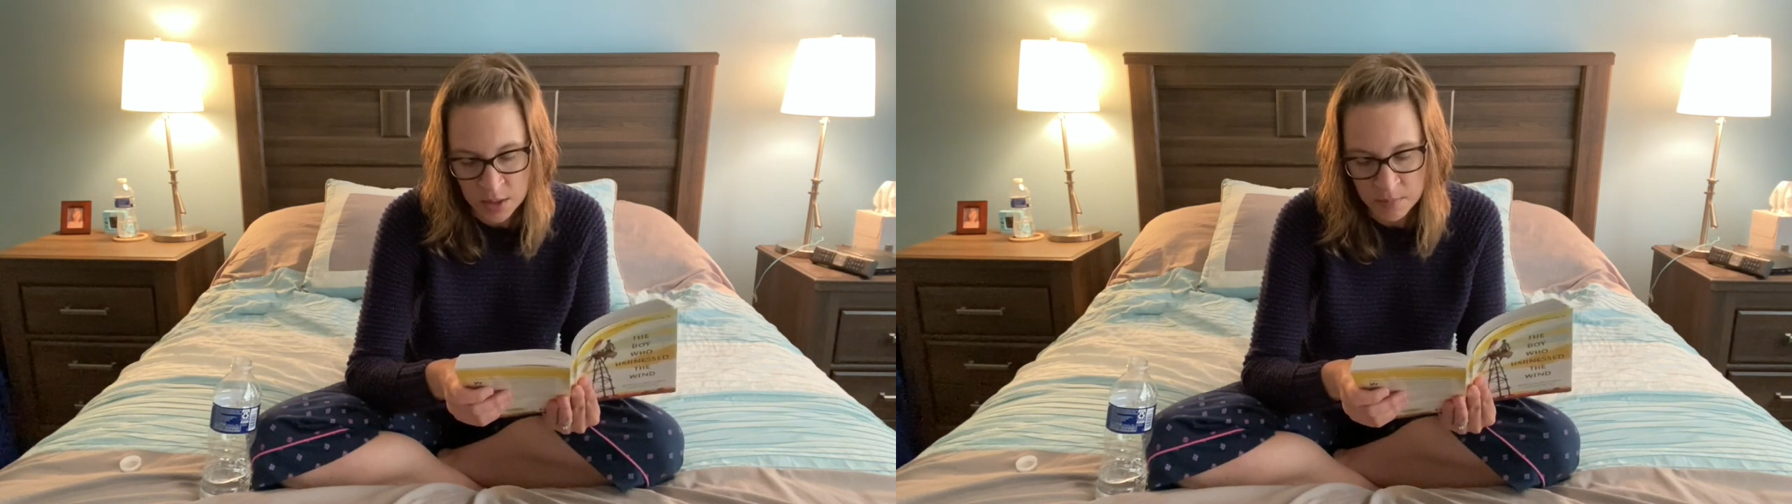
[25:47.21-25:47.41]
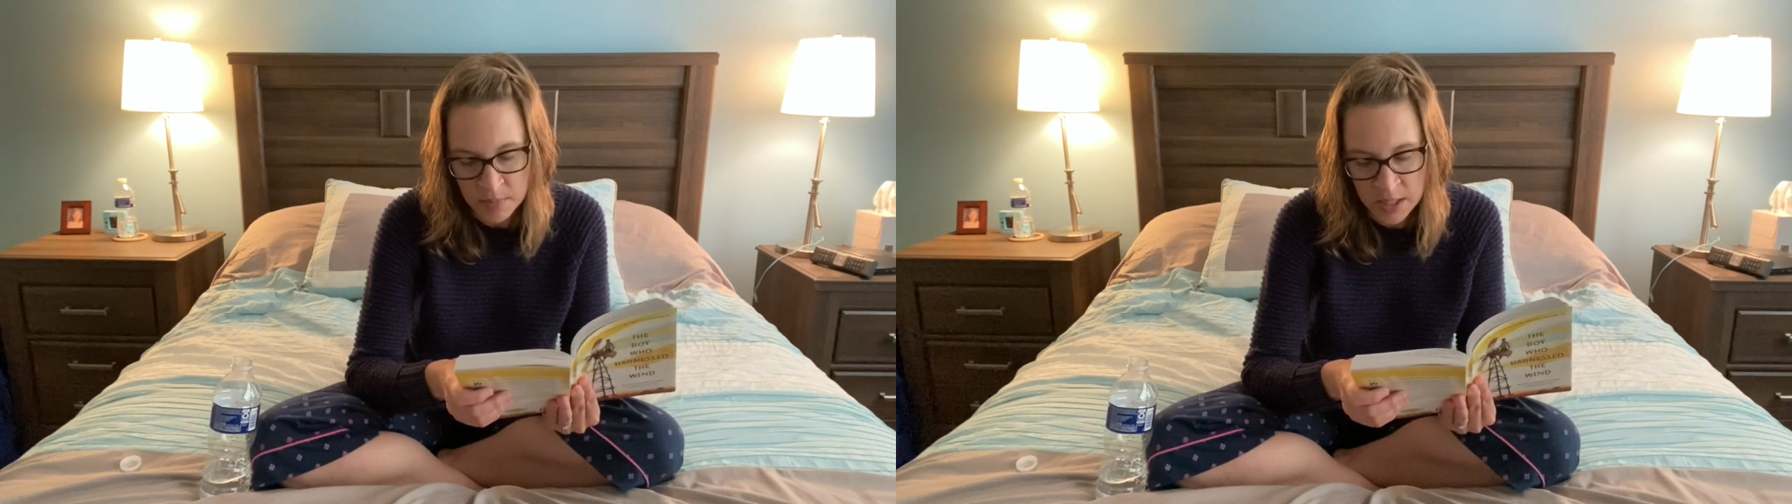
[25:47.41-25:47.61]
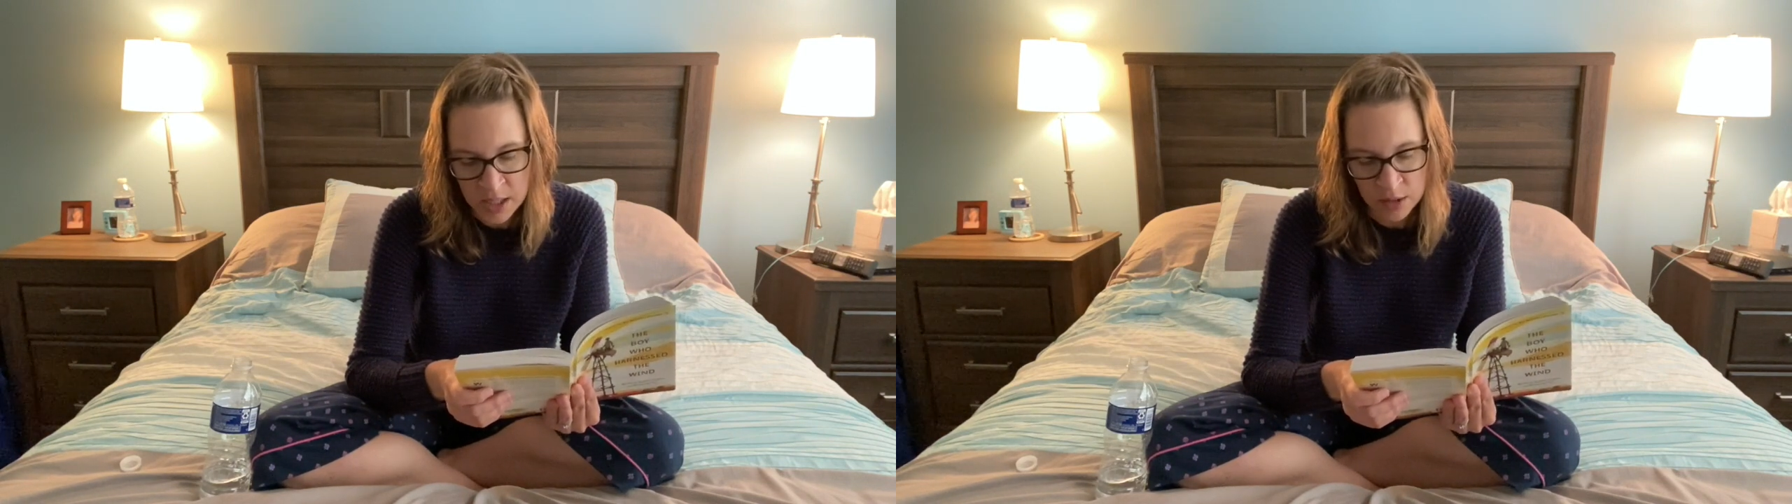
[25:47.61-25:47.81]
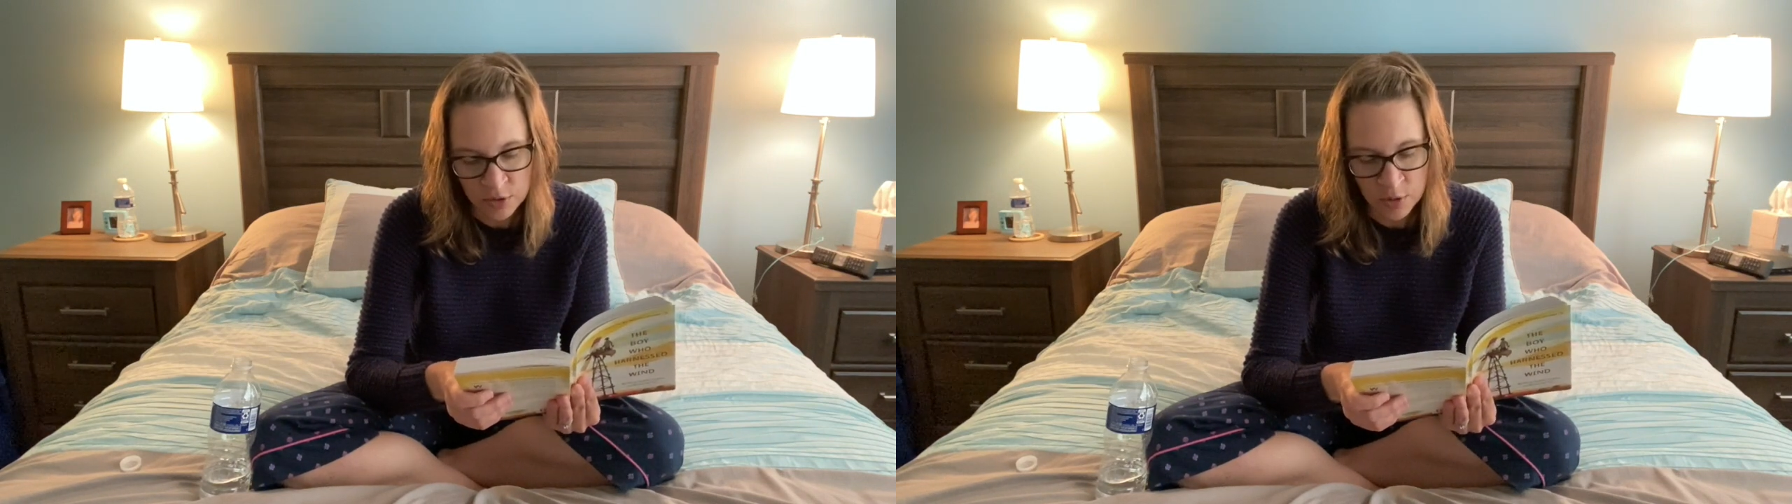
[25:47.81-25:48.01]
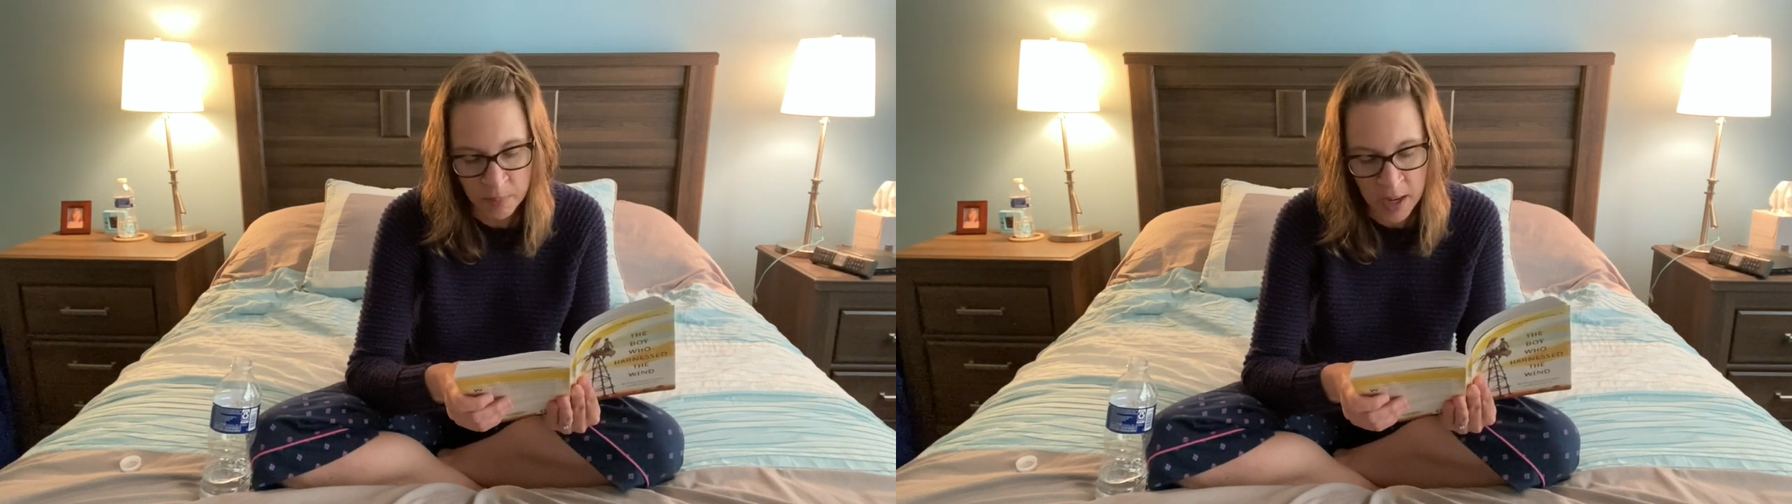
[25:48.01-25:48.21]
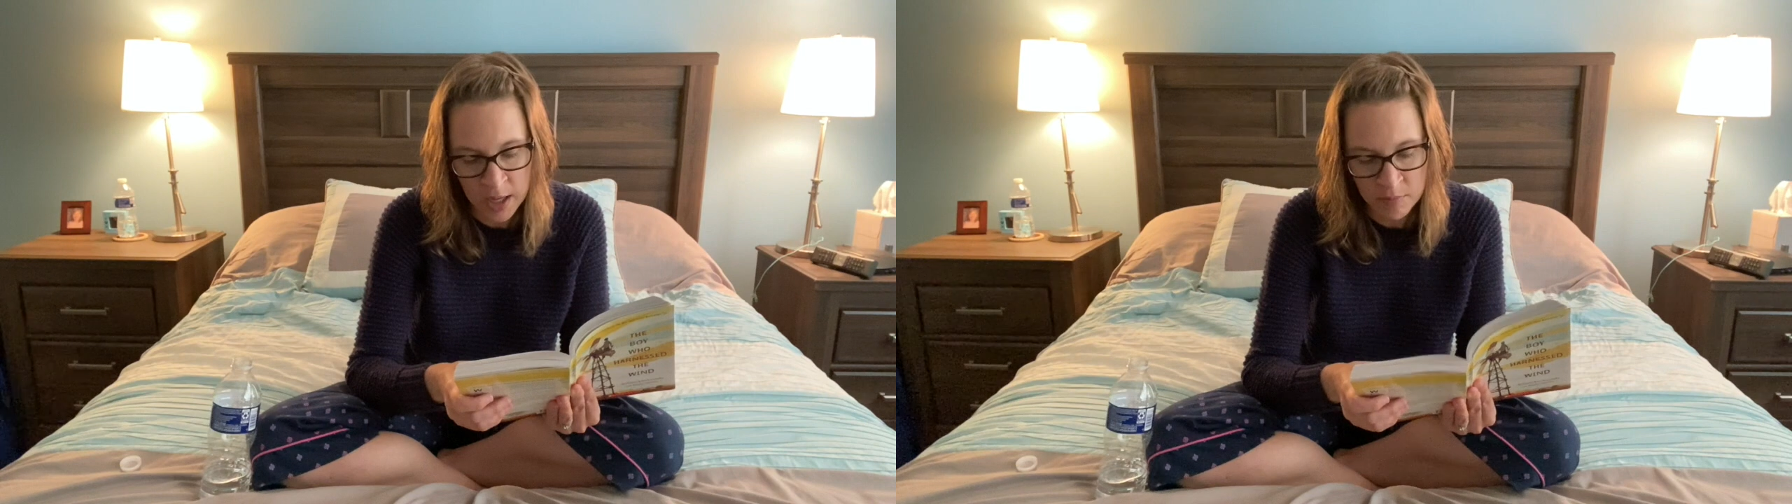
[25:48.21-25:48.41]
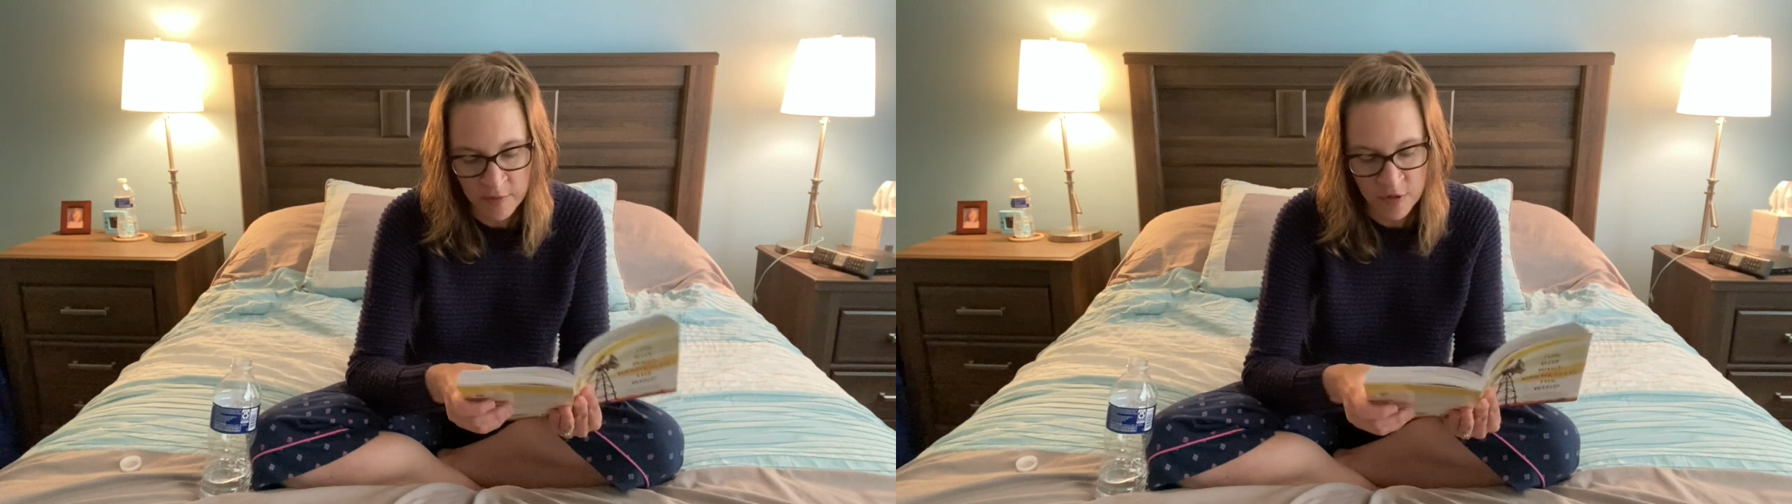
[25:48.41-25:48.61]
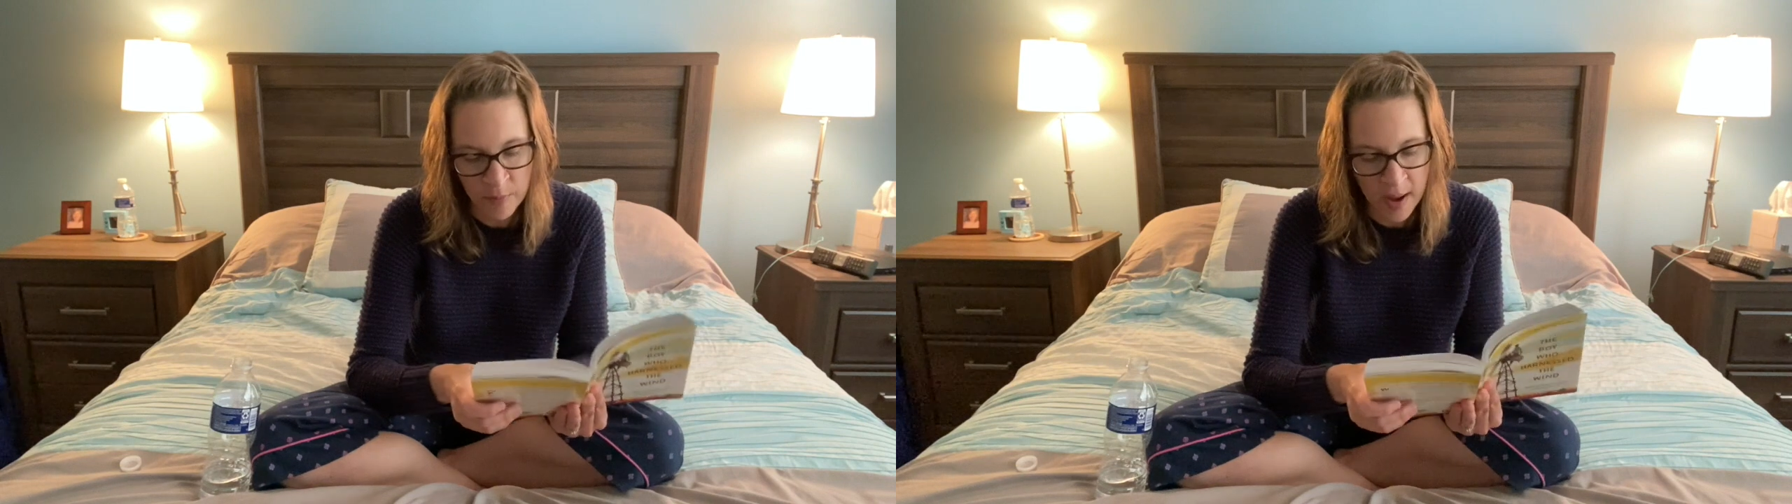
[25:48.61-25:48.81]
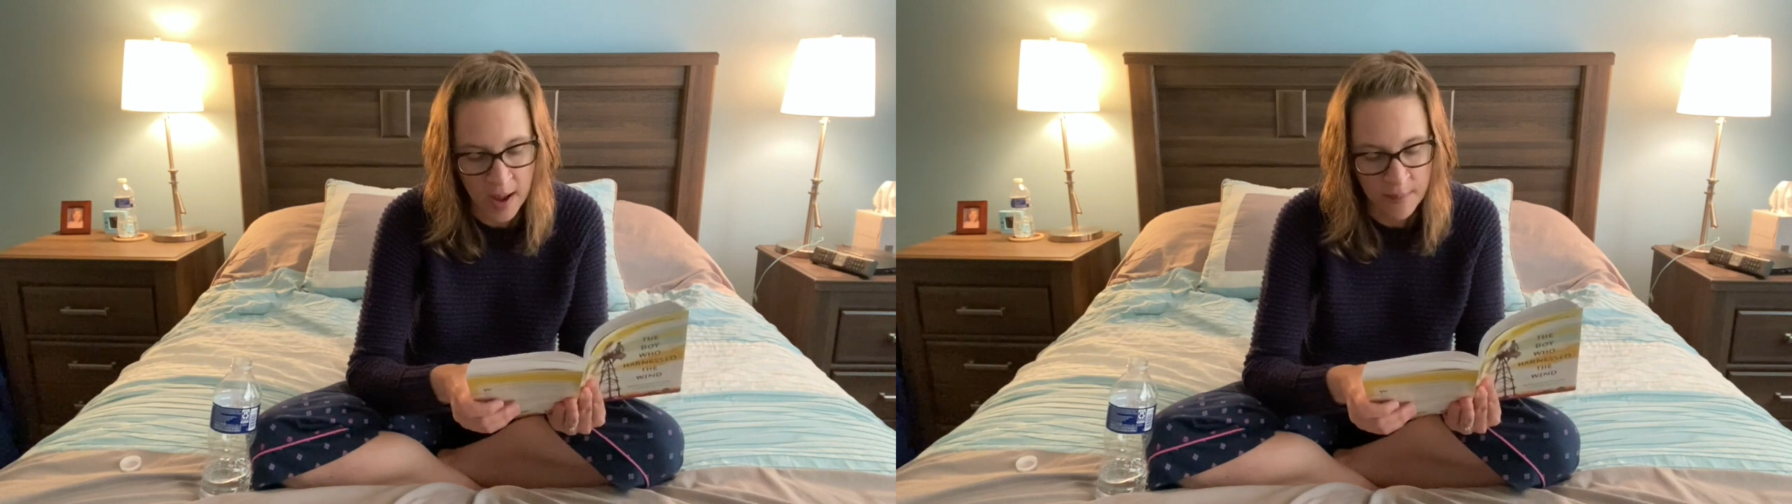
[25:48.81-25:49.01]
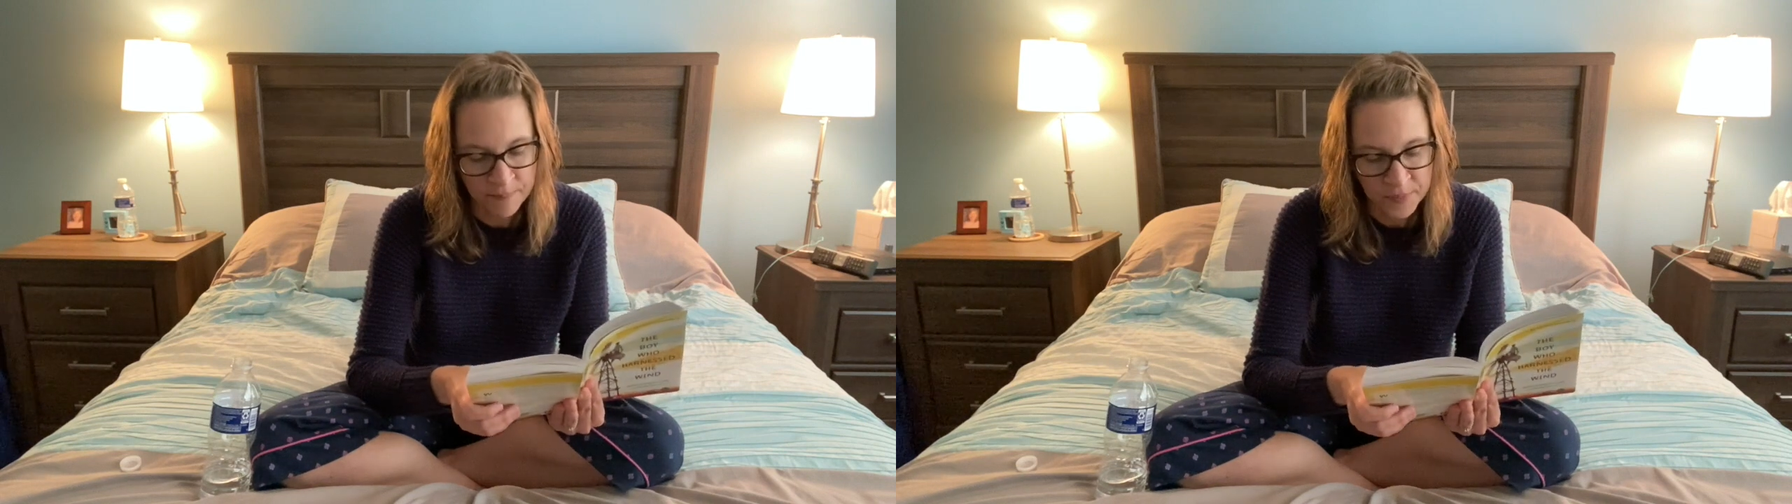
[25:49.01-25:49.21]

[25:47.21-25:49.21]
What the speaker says: meaning the bottom of the pot.